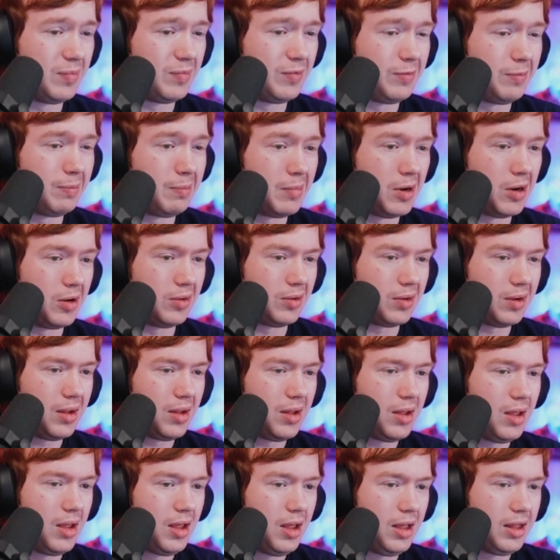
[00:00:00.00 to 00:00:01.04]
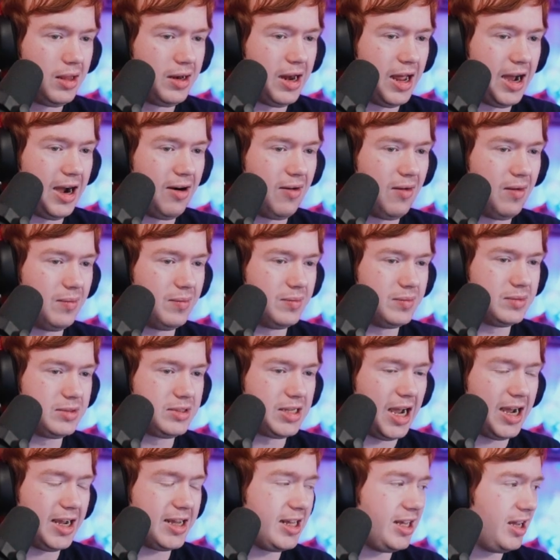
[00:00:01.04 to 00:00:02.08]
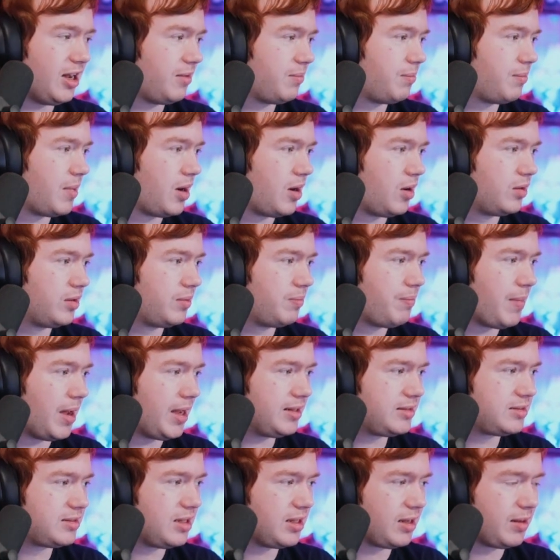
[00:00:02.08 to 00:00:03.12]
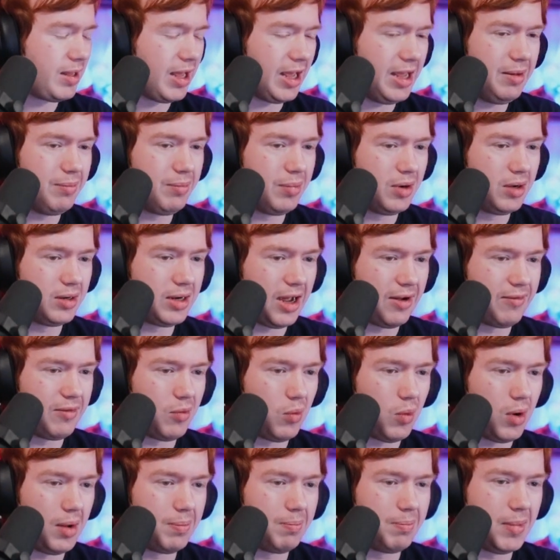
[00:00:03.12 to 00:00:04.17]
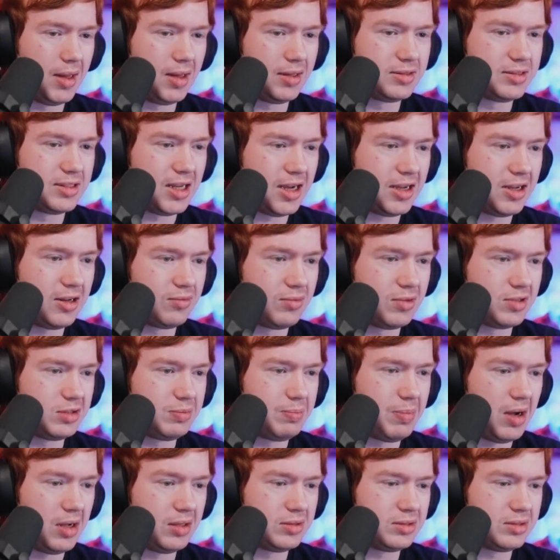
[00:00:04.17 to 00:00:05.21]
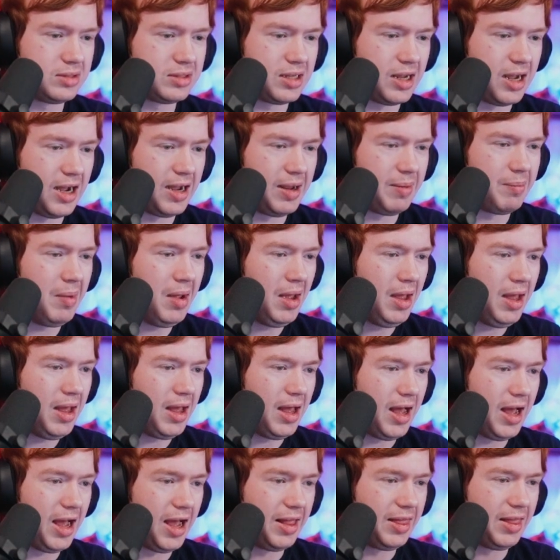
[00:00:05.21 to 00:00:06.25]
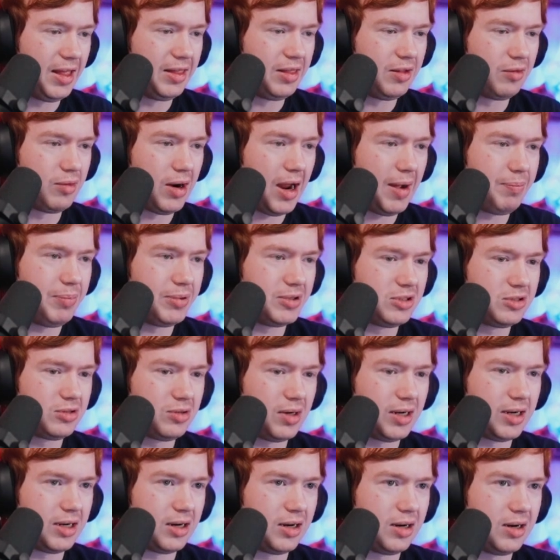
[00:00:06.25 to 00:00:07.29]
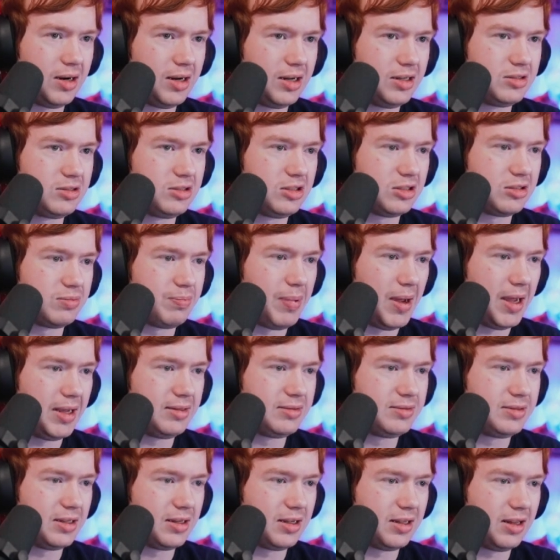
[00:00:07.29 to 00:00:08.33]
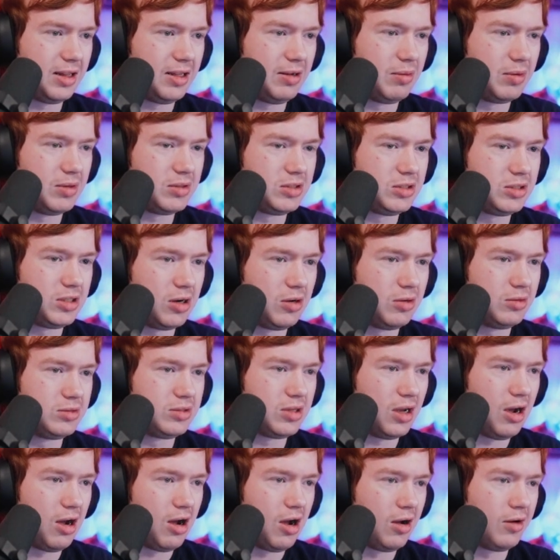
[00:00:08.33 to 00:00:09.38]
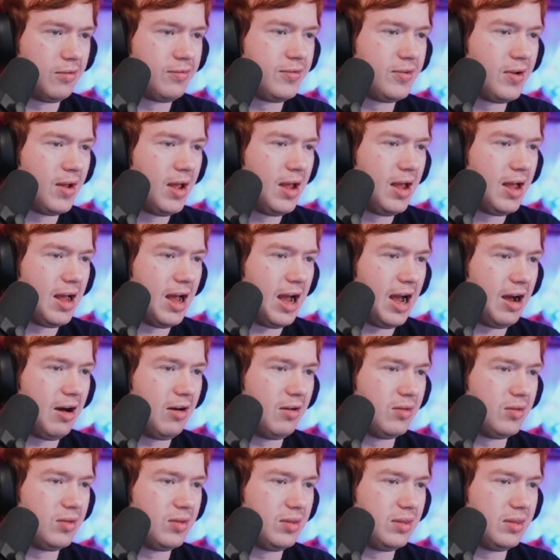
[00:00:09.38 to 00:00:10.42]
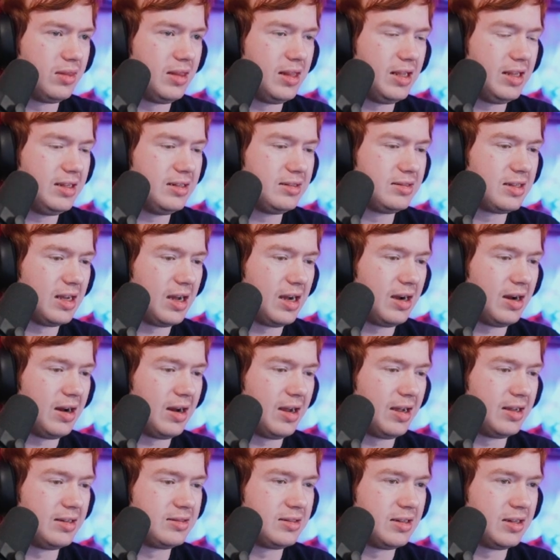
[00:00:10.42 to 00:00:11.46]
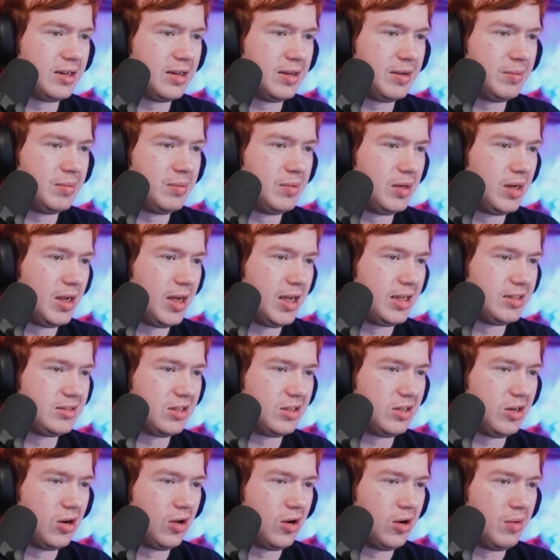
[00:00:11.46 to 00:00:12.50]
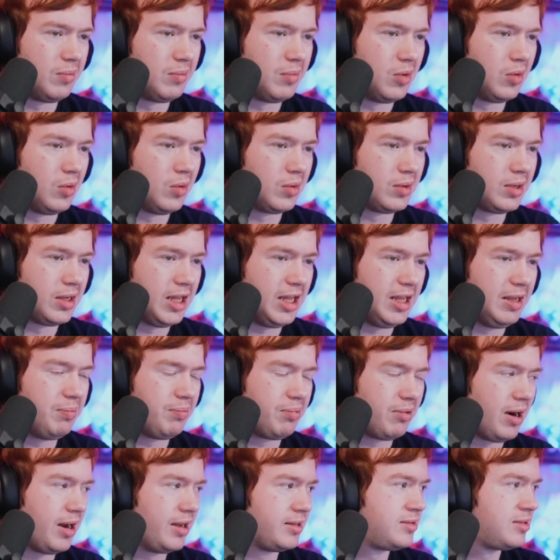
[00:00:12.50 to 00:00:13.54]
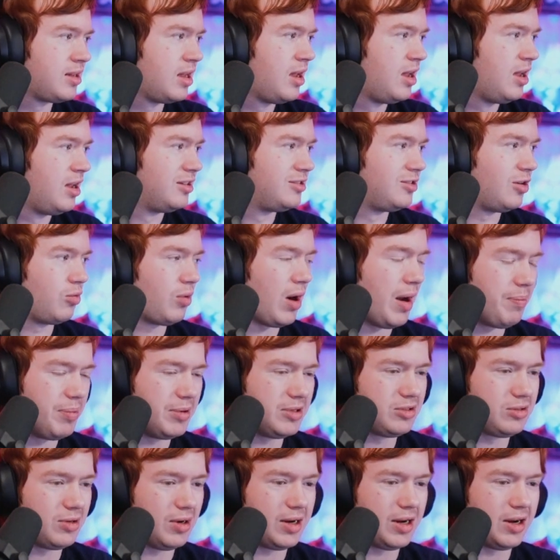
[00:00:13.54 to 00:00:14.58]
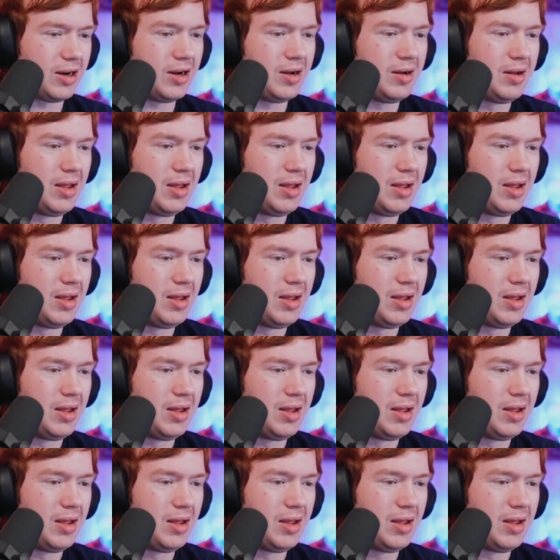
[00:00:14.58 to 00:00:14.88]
mode. Now, tachyon mode makes the keyboard have a 1 millisecond response time, and then the rapid trigger is just basically what shows off how these are as a normal key press. The rapid trigger